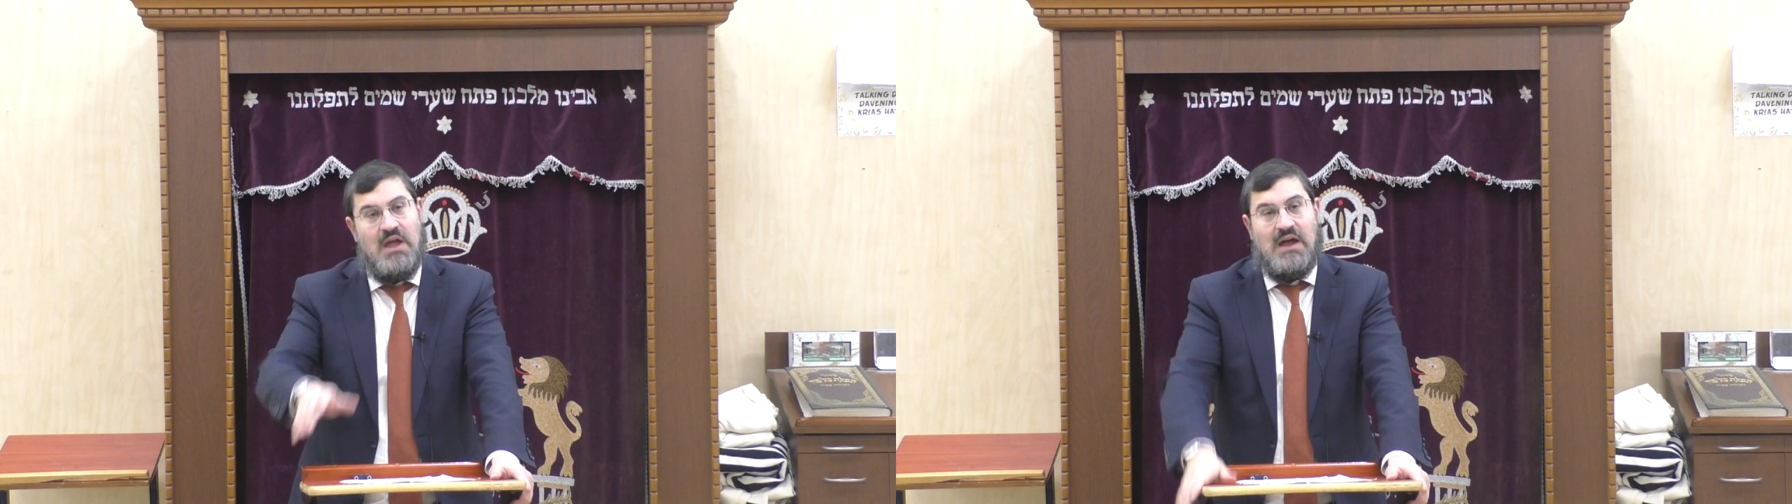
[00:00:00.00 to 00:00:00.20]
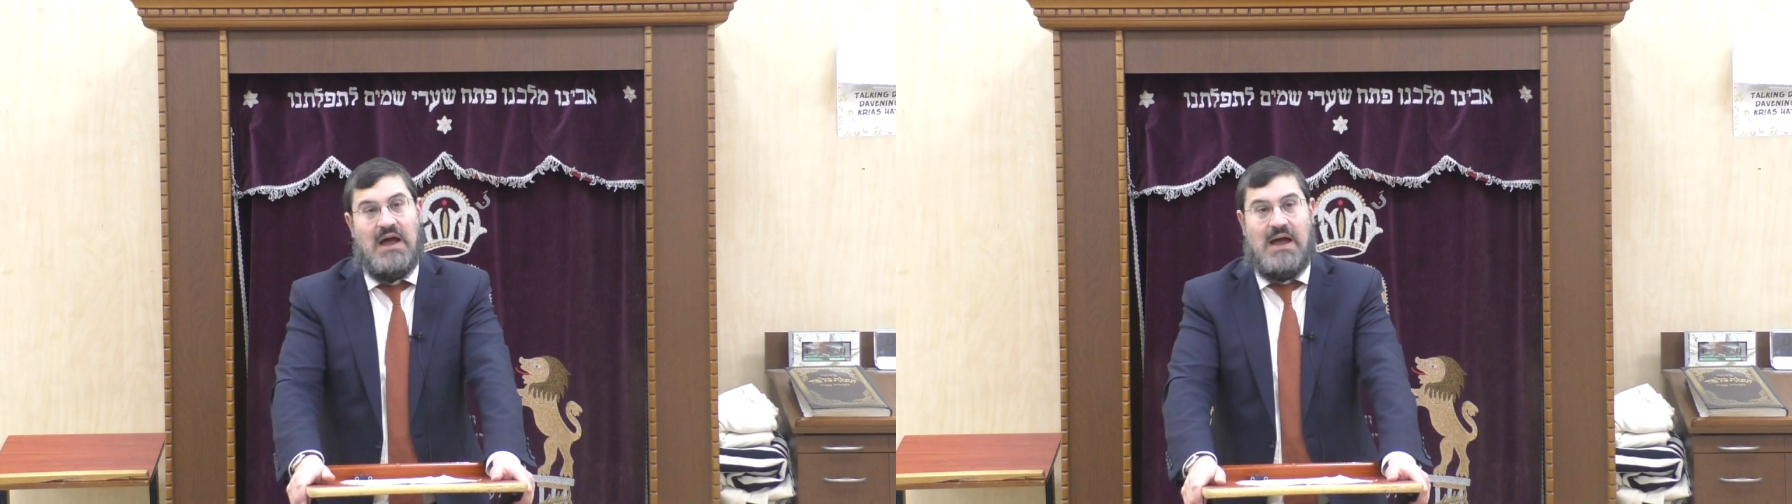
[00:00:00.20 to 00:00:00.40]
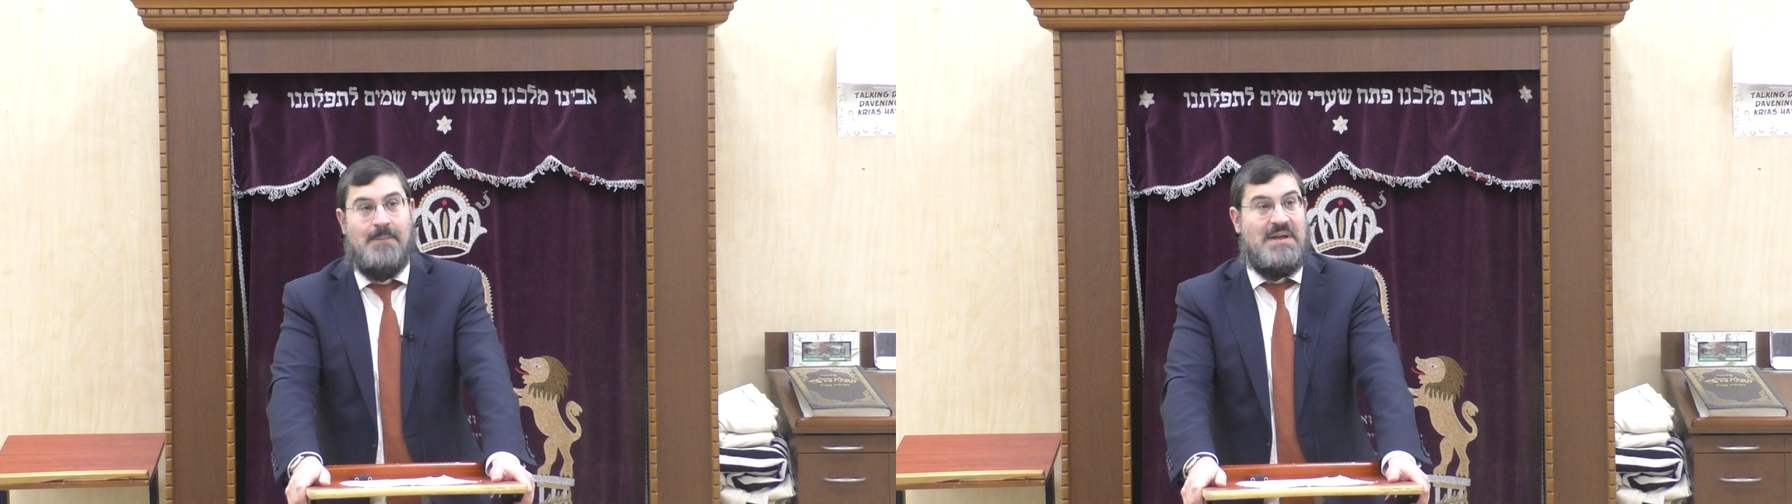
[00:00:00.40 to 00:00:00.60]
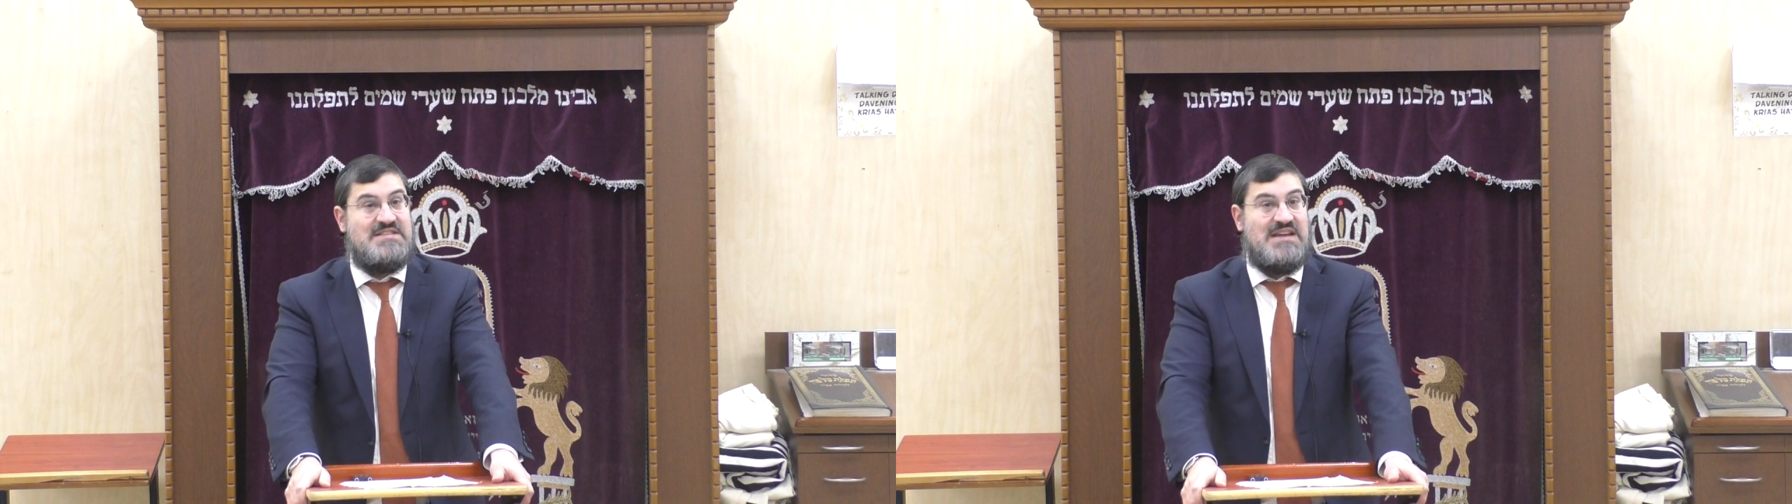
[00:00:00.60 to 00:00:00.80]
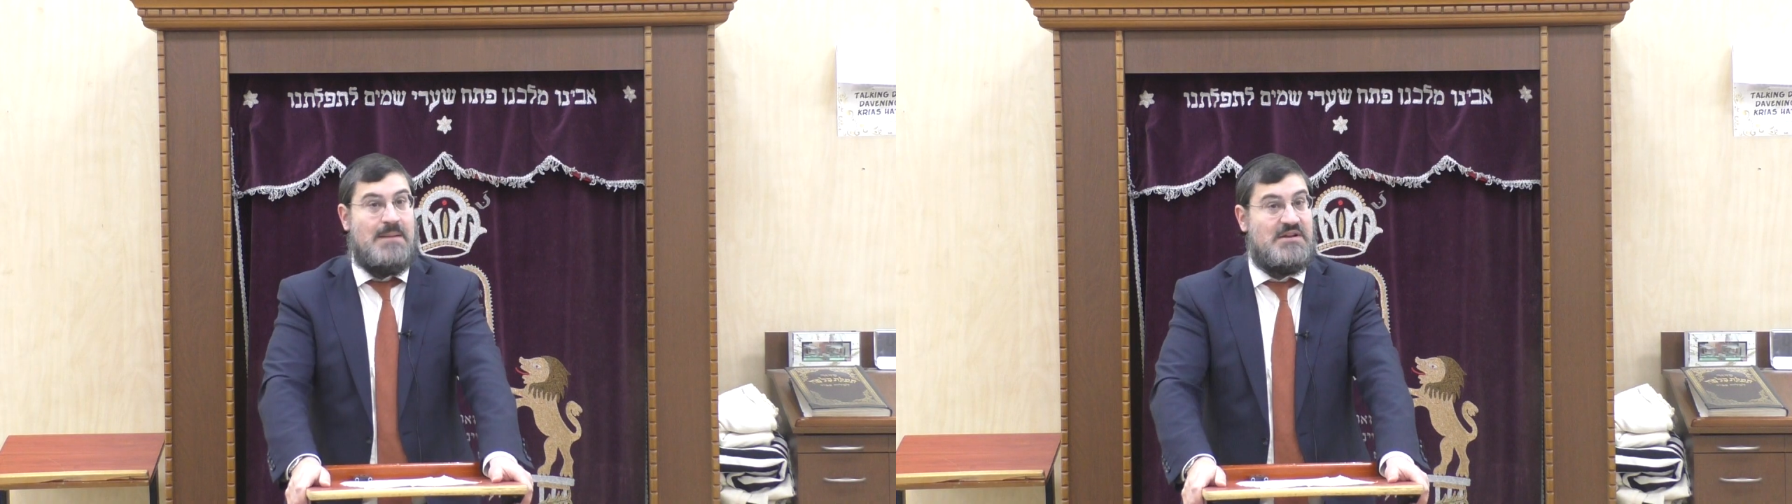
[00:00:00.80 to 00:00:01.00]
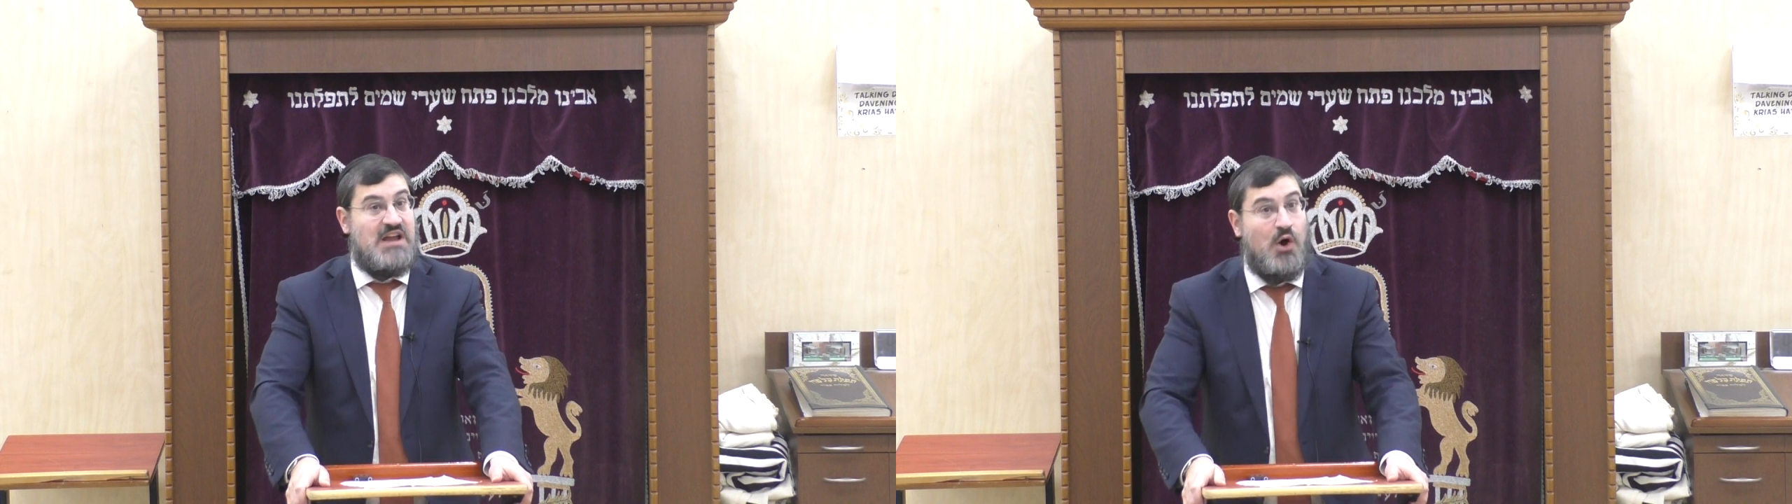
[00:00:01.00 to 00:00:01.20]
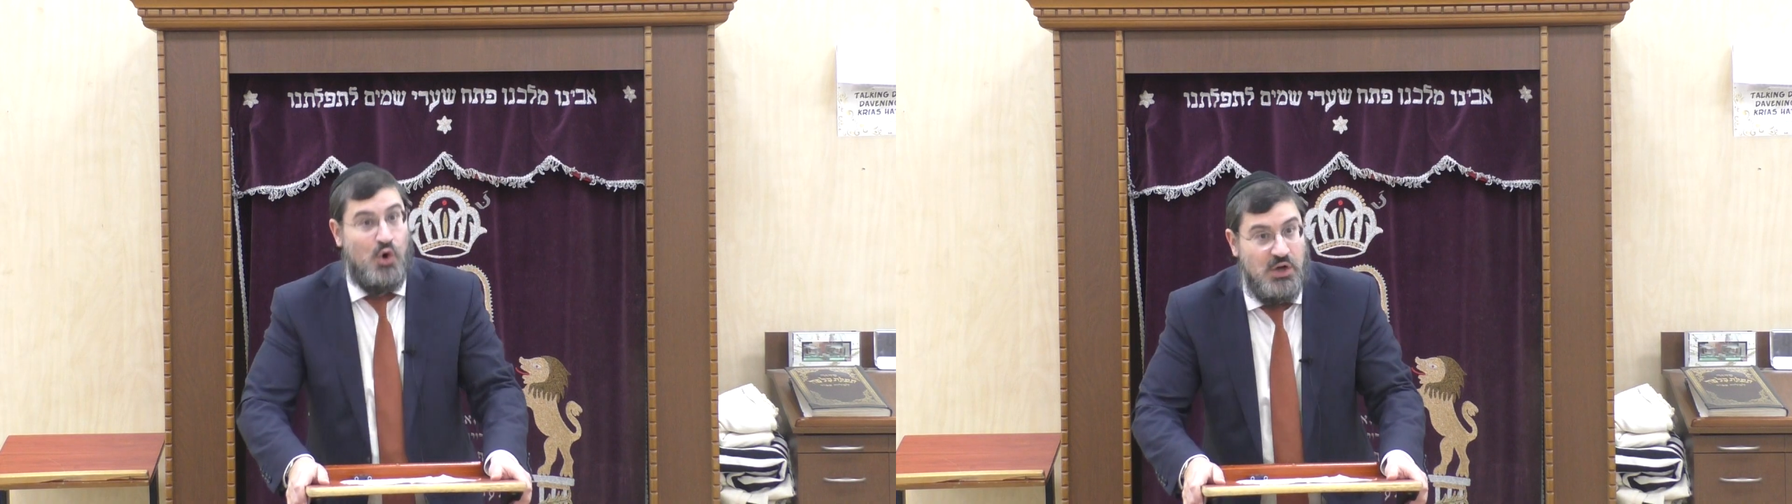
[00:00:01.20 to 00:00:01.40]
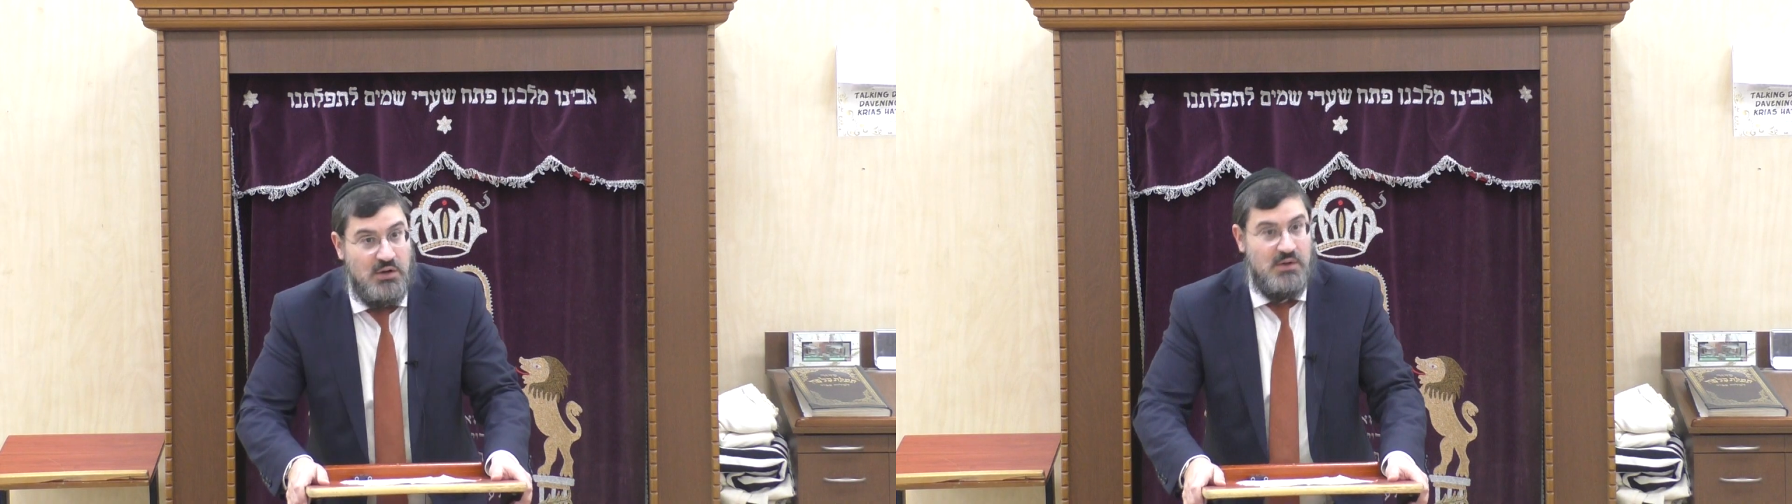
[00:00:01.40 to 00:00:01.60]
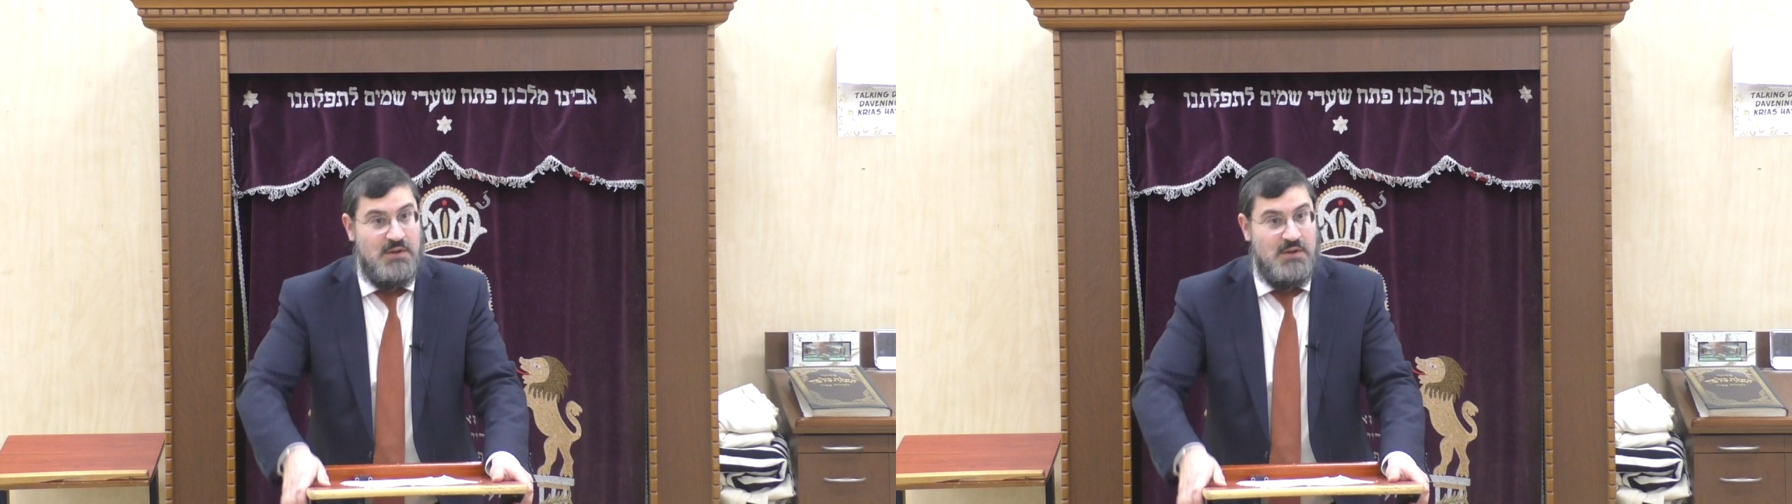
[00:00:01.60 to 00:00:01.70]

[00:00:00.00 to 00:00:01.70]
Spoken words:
Chacham Ben Sena Bashaul